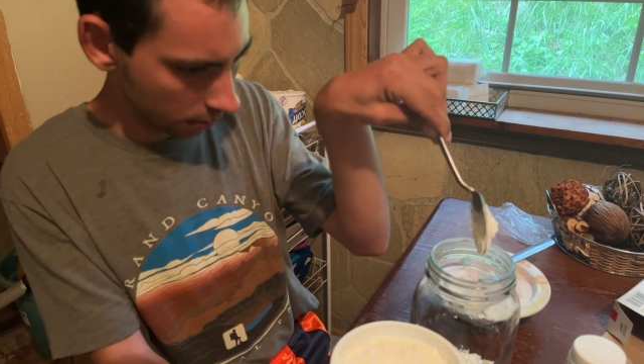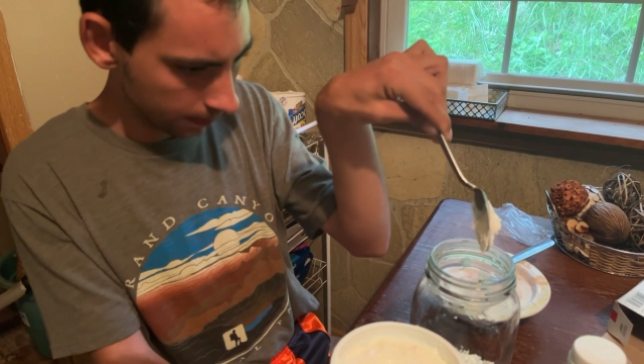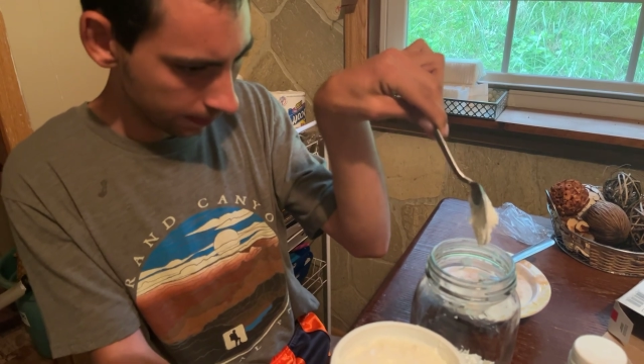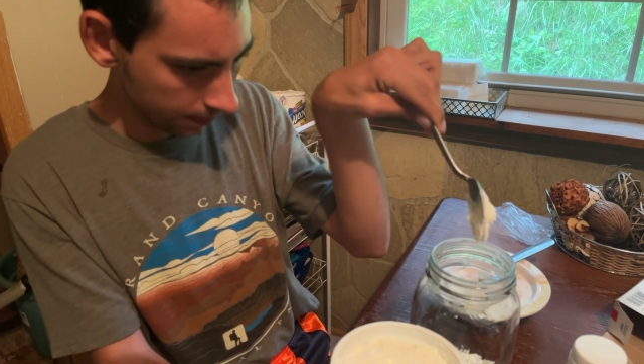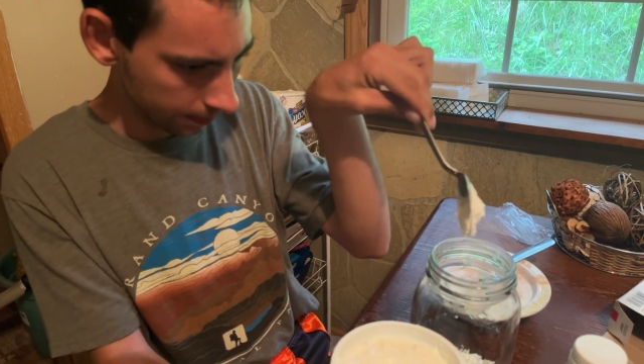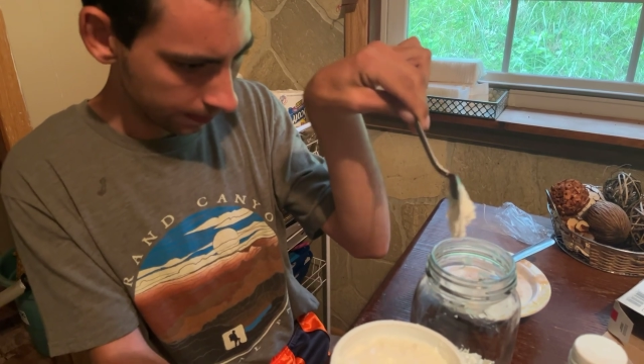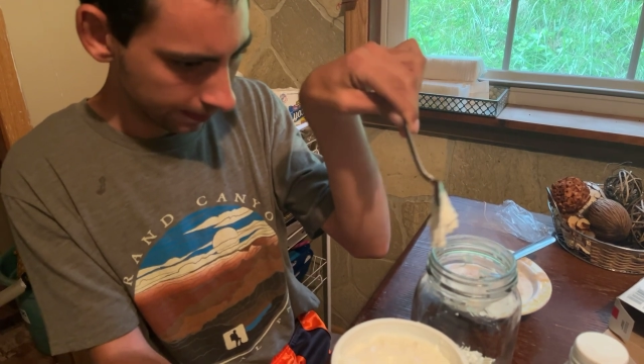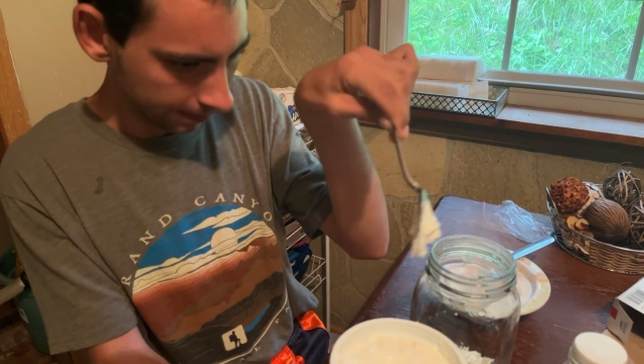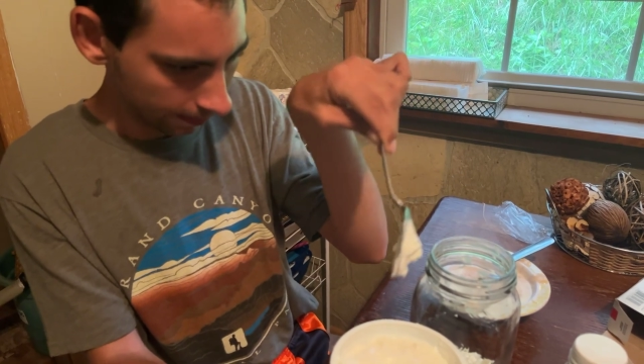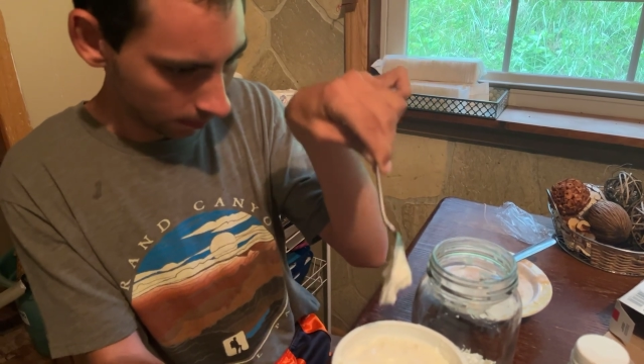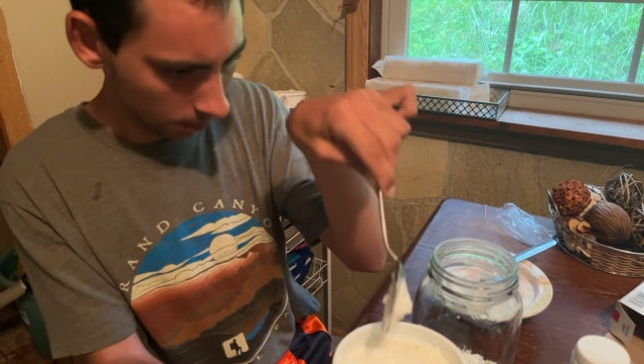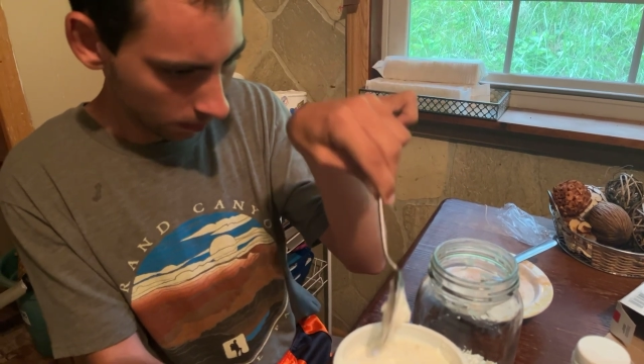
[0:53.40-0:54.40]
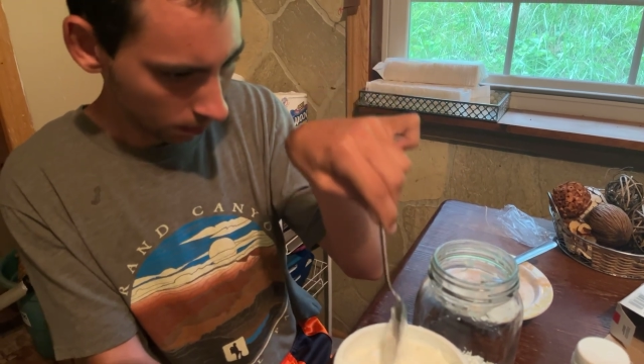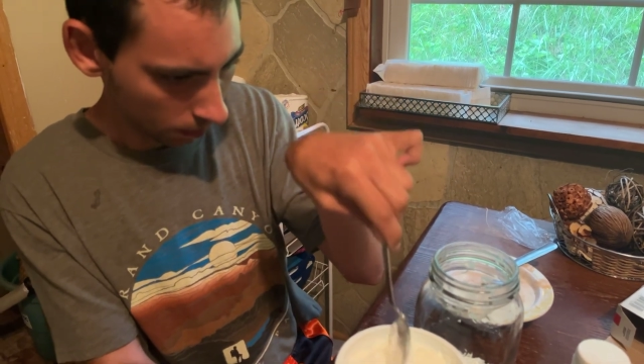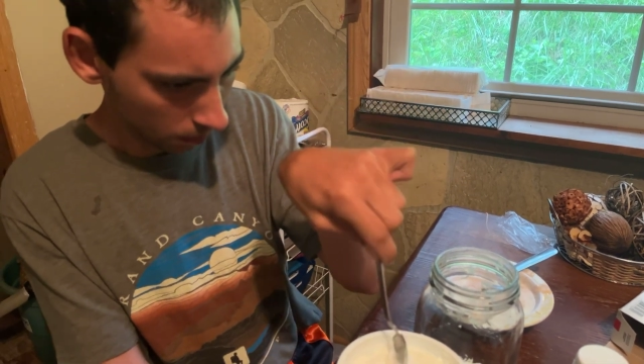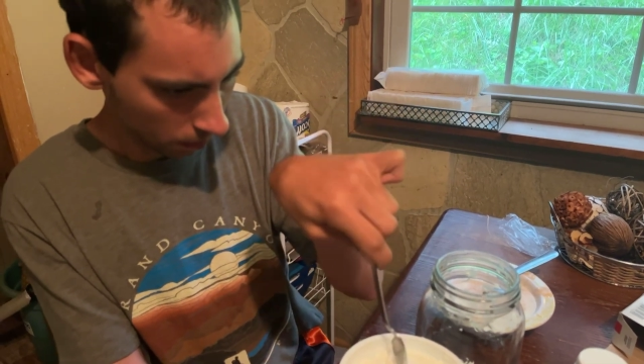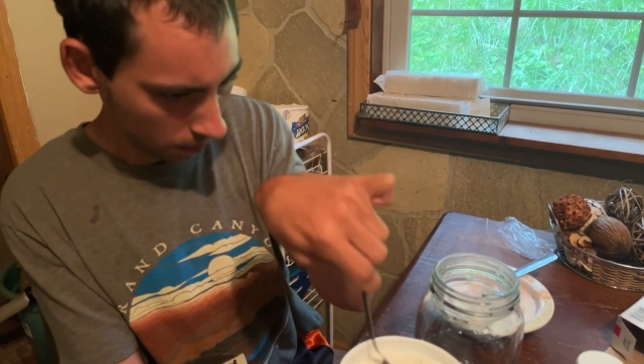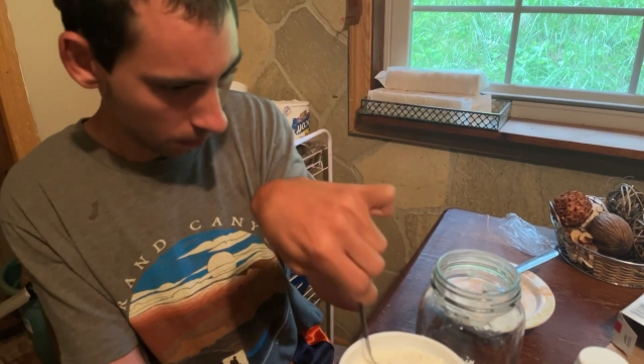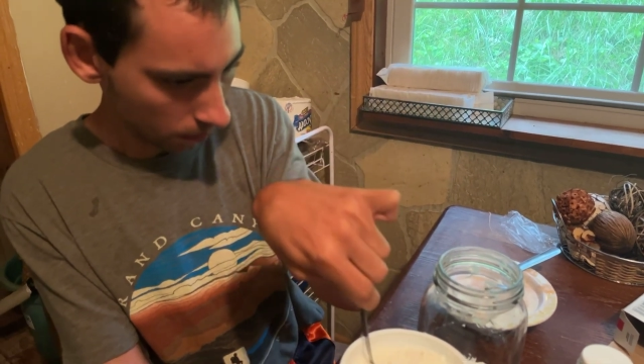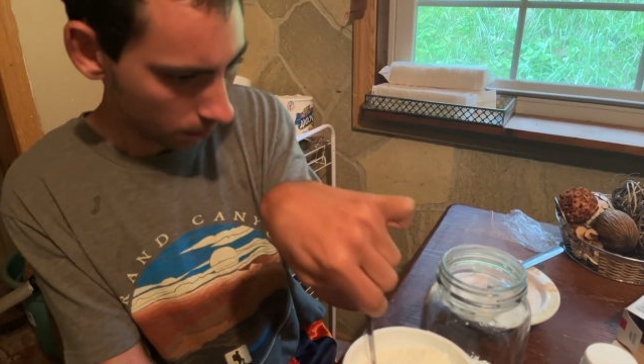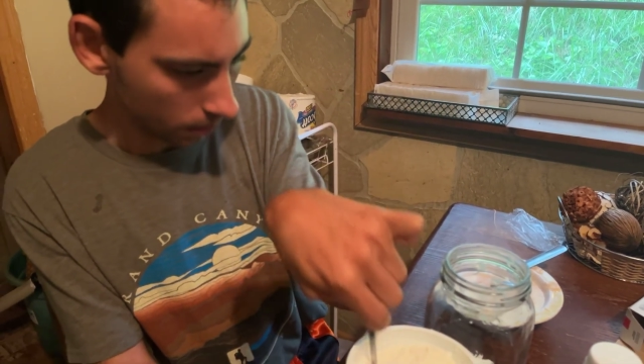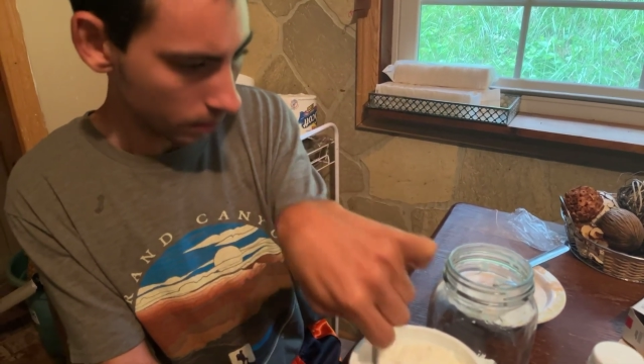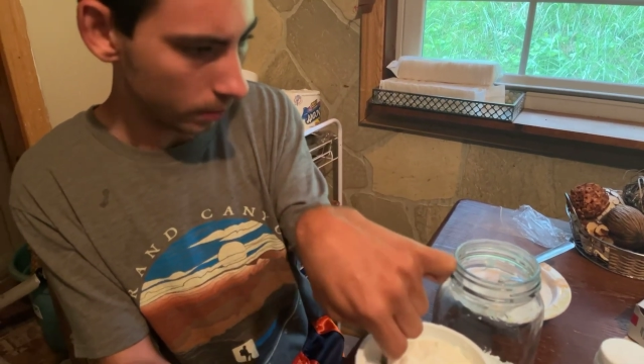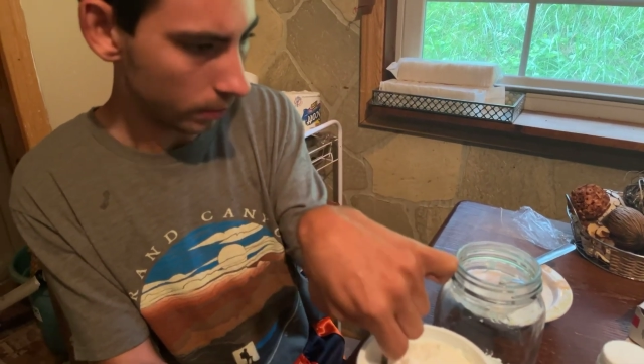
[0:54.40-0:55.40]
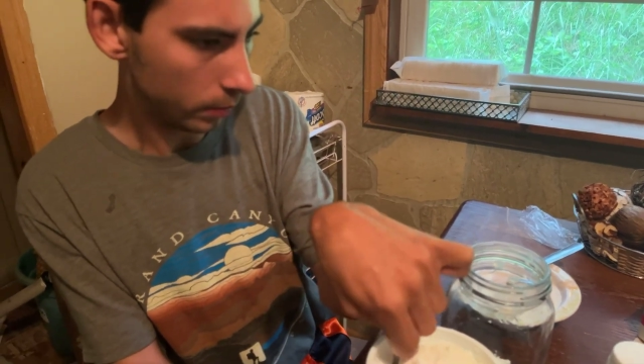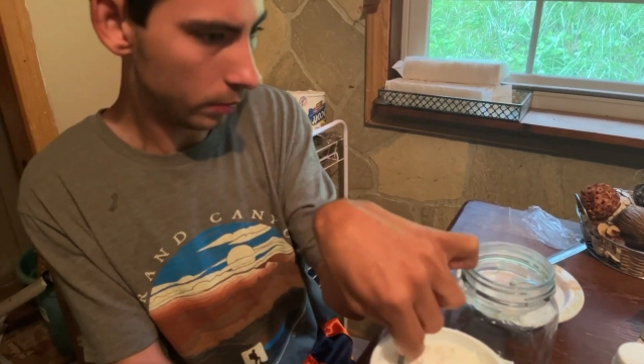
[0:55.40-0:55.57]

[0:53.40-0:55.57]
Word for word: Okay, put your spoon in there.